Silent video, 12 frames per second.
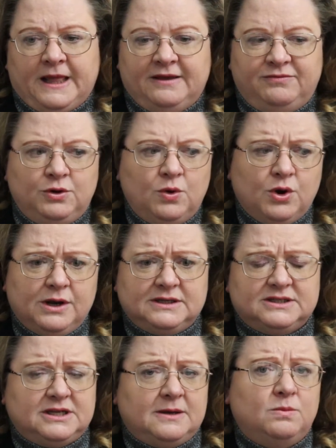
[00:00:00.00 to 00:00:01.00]
If you are
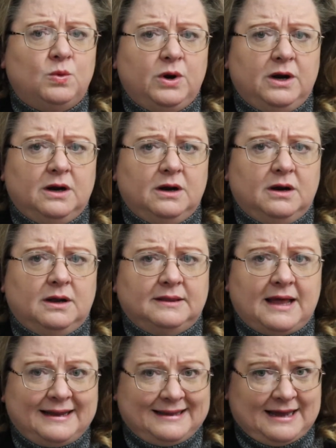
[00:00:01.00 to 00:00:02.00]
in somewhere
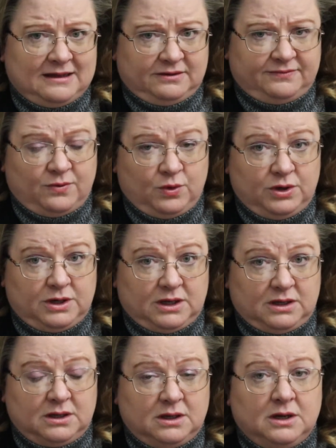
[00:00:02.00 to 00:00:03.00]
like
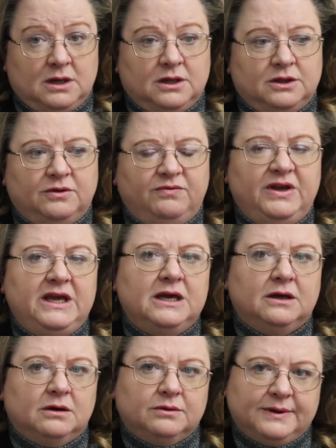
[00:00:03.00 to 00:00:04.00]
California, the
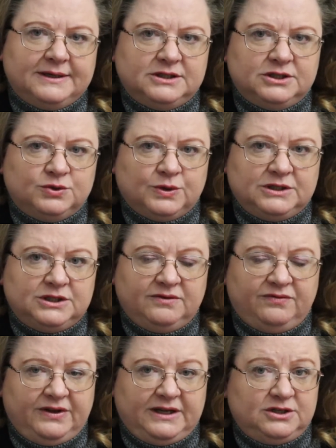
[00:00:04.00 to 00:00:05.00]
vehicle
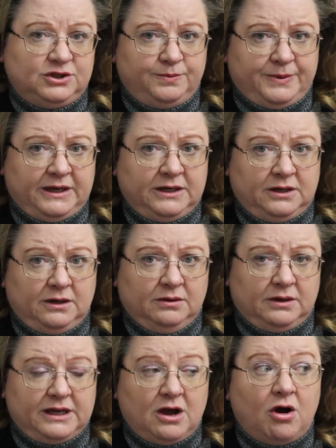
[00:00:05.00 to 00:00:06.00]
registration fees you pay
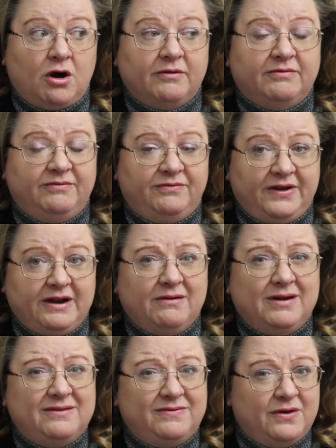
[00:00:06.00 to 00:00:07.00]
yearly are
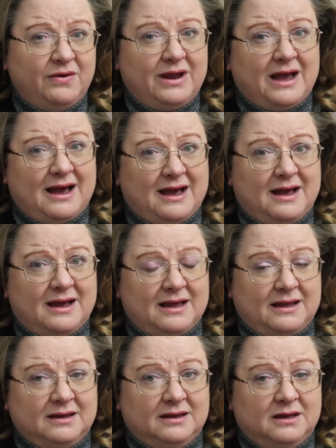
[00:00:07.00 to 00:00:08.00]
very, very
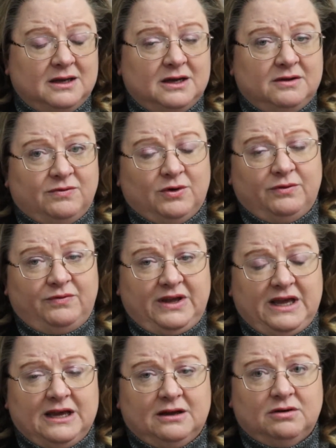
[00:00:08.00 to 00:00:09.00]
high. For a
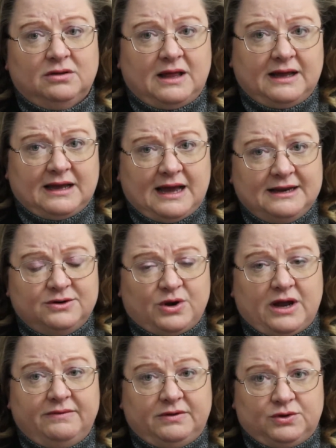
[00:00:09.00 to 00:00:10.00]
vehicle like I
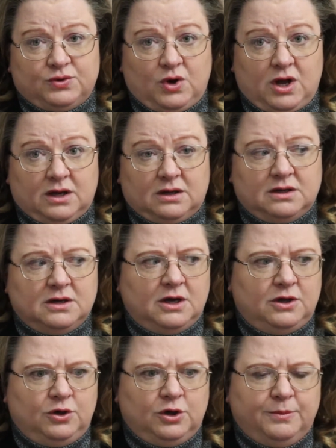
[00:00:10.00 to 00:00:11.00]
drive, a truck,
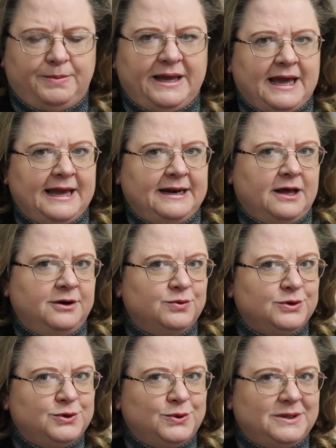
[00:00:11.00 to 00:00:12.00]
you could eight
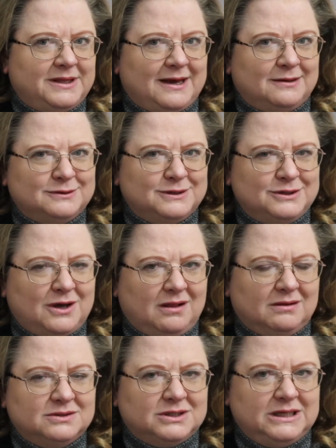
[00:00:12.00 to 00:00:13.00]
hundred to one thousand
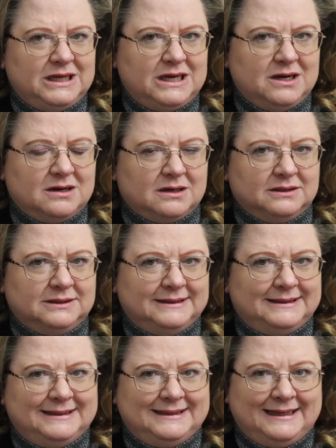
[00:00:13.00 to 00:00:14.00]
dollars a year.
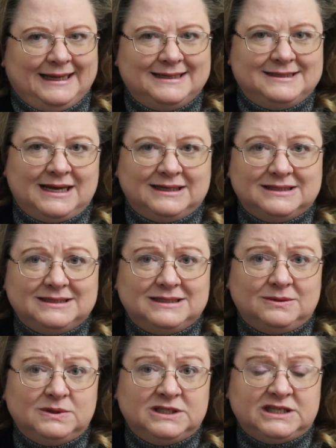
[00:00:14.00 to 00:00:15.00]
In
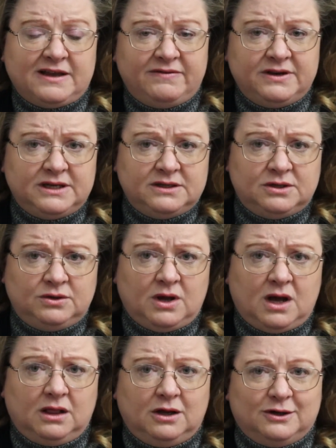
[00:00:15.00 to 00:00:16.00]
Texas, it was seventy-two
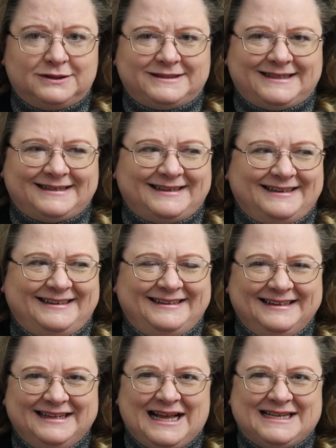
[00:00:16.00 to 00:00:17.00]
dollars.
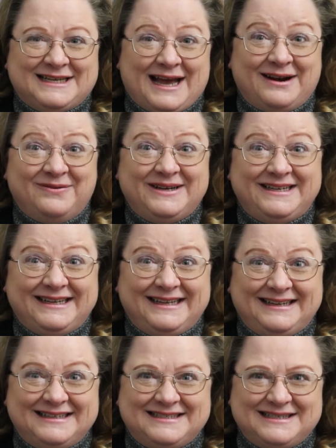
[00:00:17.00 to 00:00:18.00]
It's kind of
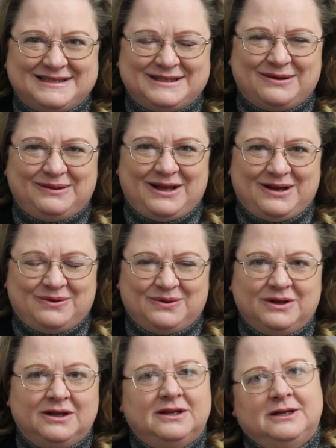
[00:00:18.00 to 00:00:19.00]
ridiculous it's so low.
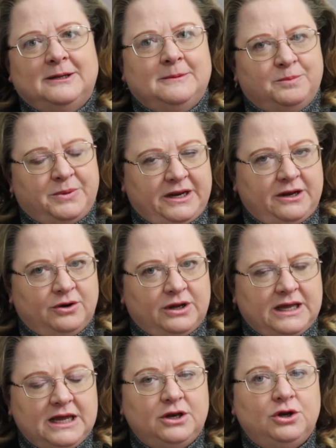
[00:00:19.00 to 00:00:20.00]
But here
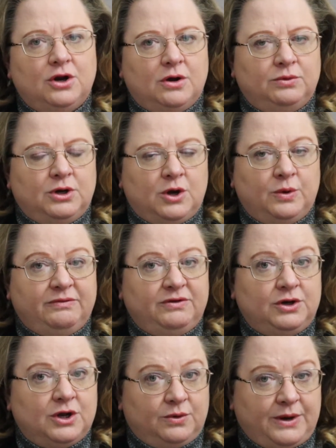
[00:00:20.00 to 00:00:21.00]
again, you don't know if
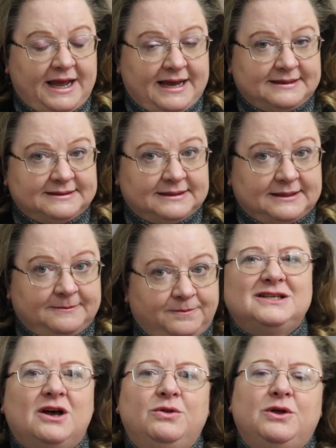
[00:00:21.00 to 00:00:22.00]
you don't ask.
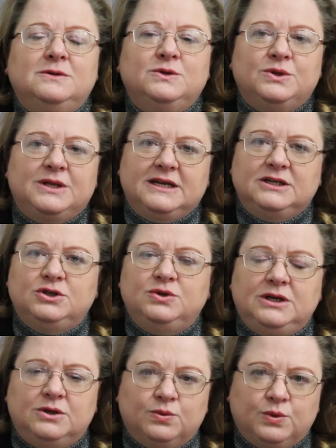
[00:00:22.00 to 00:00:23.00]
So those are things you
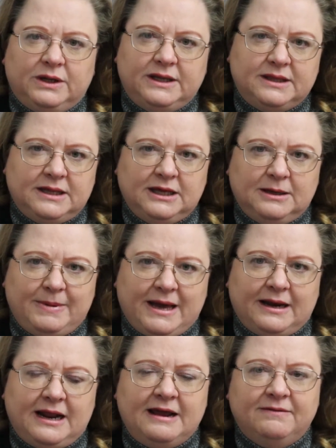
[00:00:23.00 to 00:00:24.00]
need to really think
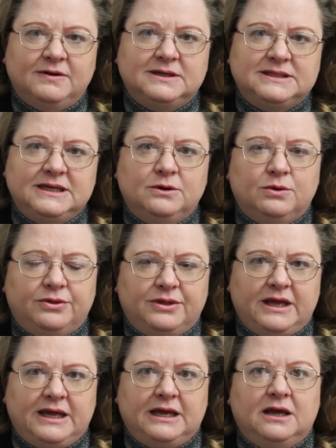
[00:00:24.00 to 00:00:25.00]
about. Every single
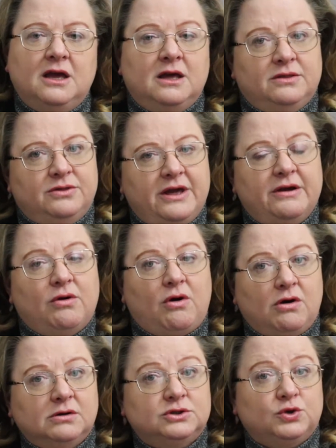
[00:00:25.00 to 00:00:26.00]
thing, there
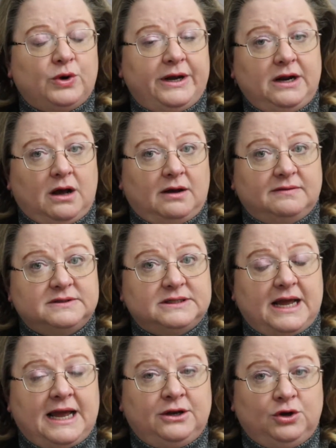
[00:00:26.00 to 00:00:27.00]
are
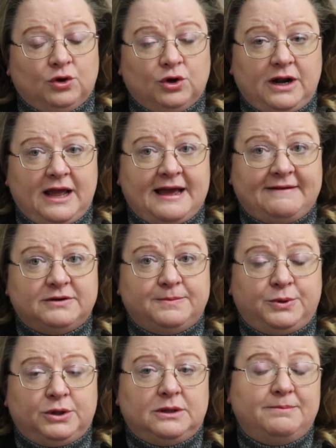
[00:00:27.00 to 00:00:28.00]
trade-offs, and you're going to have to
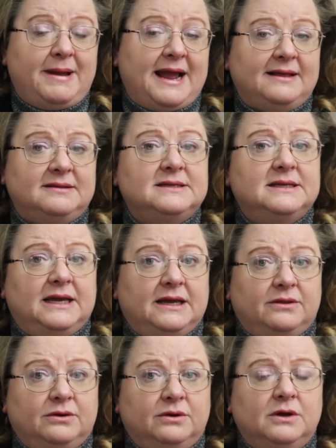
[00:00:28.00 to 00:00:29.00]
put the math
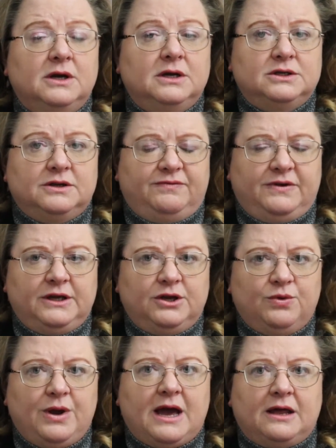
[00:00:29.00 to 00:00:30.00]
together to
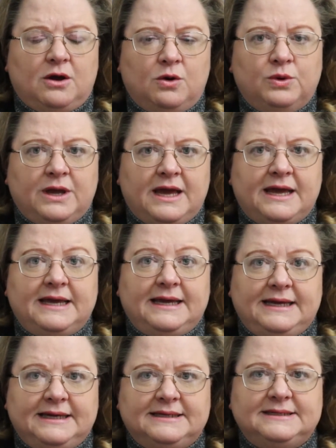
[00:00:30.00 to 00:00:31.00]
figure out, okay,
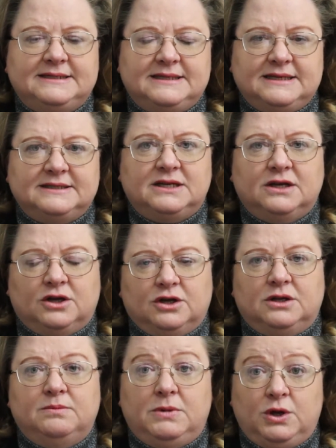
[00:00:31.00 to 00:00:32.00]
is this a
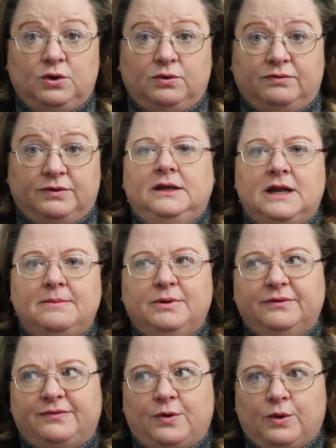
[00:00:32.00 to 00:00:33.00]
good move?
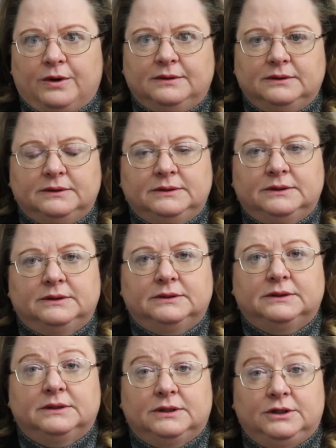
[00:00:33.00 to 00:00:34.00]
Number four,
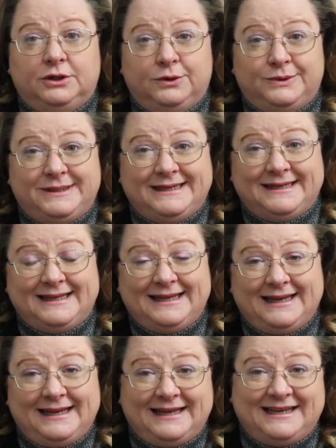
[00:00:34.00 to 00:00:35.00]

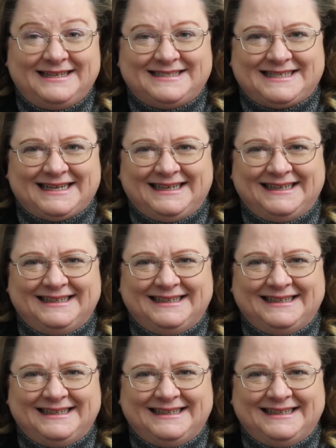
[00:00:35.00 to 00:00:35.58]
utilities.